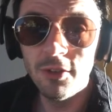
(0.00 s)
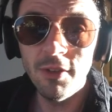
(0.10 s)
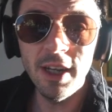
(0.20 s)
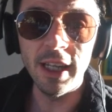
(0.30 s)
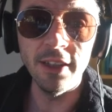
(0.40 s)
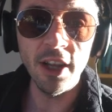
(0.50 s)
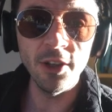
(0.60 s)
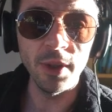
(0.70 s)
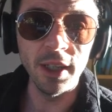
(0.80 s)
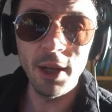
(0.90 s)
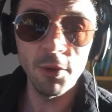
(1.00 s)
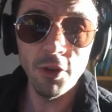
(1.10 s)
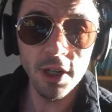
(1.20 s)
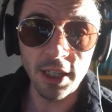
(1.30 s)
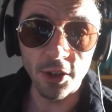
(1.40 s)
Really, genuine. They were
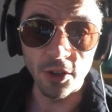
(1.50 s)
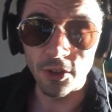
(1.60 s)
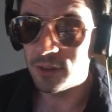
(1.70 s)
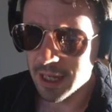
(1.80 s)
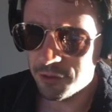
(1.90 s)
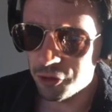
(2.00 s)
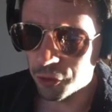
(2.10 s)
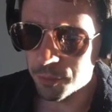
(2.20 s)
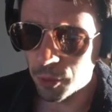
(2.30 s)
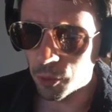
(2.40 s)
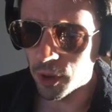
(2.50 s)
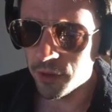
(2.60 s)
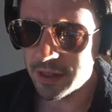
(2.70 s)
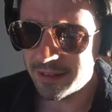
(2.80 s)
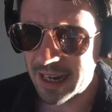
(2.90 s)
really good. Here's Jordan Ball on
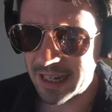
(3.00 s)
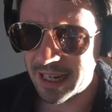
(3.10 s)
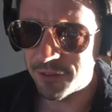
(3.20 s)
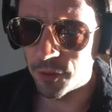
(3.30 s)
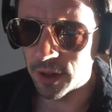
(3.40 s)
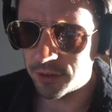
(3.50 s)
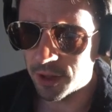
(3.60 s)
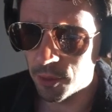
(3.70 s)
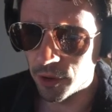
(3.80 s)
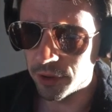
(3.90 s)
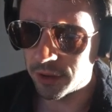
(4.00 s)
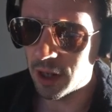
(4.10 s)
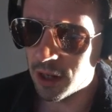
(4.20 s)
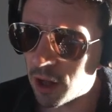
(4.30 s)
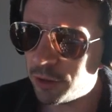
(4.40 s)
the attack here for us. Come on, a
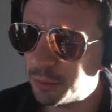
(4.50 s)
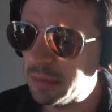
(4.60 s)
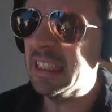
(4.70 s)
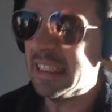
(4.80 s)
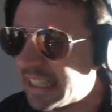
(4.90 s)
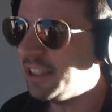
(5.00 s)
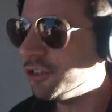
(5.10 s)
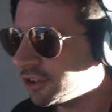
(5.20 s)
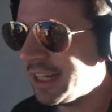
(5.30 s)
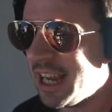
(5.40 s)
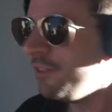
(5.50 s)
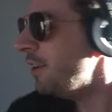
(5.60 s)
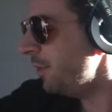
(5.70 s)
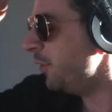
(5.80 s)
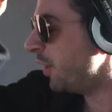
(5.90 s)
last minute ditch. Even
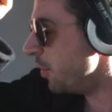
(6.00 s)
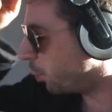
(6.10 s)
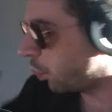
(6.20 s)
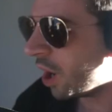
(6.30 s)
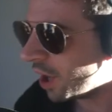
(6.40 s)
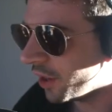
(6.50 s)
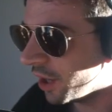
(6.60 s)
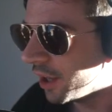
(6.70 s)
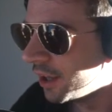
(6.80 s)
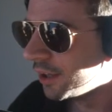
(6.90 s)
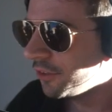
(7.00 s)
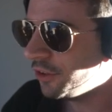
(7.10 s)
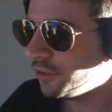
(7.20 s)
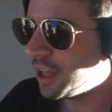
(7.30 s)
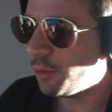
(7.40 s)
if we just get one, goal. Do
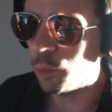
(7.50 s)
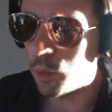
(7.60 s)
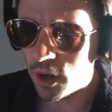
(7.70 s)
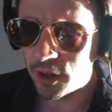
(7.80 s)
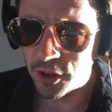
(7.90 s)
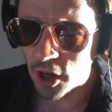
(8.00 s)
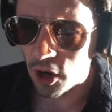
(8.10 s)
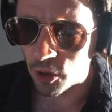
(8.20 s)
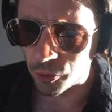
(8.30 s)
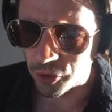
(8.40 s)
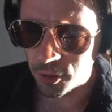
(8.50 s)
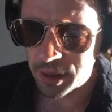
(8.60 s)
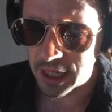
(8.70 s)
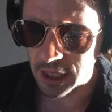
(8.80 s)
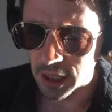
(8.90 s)
you know what
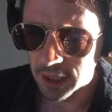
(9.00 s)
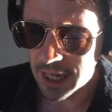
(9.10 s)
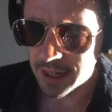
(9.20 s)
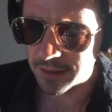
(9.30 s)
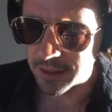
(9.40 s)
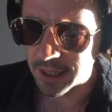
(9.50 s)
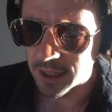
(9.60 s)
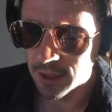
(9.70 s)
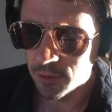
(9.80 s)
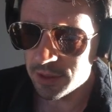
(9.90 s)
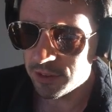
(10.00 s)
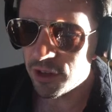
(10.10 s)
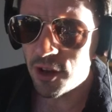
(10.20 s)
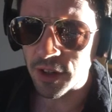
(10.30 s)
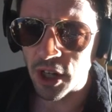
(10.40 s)
I mean? Kennedy, we
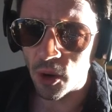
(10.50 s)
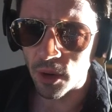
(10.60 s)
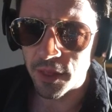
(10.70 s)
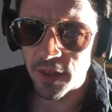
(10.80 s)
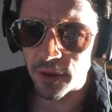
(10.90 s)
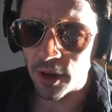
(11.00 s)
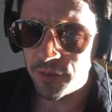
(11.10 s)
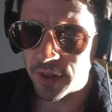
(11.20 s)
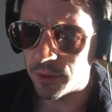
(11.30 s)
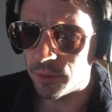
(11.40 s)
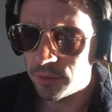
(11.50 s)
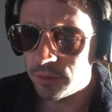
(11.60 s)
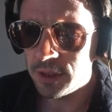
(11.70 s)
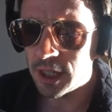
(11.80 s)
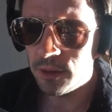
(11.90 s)
deserve a goal, I feel.
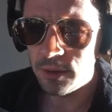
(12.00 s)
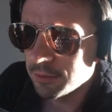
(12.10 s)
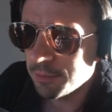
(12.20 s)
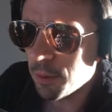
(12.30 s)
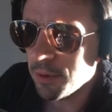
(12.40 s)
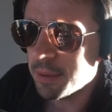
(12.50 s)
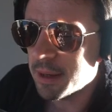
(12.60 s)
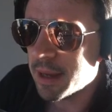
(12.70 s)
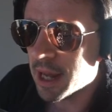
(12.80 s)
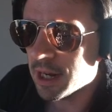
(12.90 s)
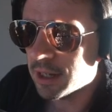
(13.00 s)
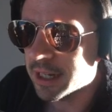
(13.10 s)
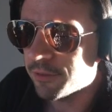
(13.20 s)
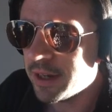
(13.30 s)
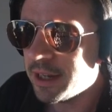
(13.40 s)
You know, we've probably been a bit
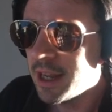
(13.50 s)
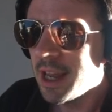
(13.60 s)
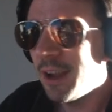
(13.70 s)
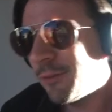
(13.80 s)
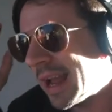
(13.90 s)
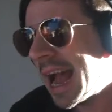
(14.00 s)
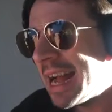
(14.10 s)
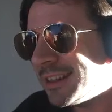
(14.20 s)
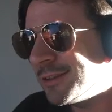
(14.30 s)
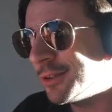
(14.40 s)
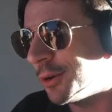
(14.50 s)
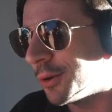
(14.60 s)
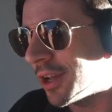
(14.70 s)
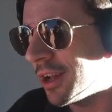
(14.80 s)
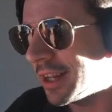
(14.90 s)
unlucky. If we had
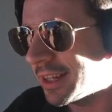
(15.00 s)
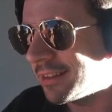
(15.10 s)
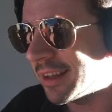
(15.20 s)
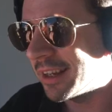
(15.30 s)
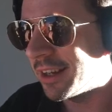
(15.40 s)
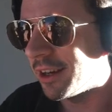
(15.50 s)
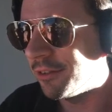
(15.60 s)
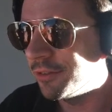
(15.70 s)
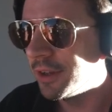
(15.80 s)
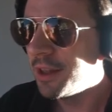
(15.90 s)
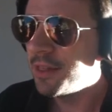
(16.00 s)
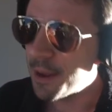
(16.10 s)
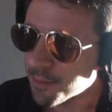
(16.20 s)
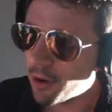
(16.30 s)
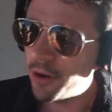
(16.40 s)
scored early in the second half, they
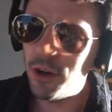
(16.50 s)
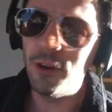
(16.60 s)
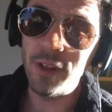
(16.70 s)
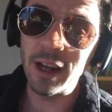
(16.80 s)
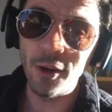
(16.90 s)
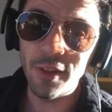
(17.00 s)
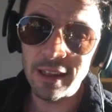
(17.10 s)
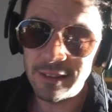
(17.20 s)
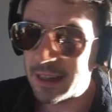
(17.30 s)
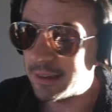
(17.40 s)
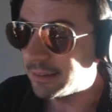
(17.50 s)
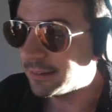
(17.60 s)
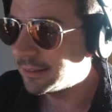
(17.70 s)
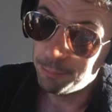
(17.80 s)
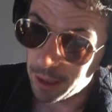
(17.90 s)
might not have then got their
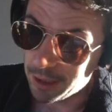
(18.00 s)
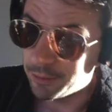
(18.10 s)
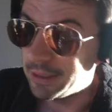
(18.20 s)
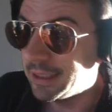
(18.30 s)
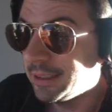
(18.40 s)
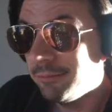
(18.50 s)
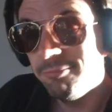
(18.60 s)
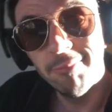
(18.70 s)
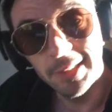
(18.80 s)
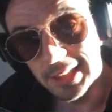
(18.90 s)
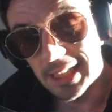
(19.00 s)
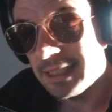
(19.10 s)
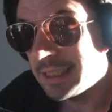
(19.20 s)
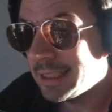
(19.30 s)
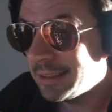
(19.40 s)
second. But we didn't, and they
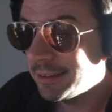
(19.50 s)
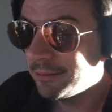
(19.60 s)
did.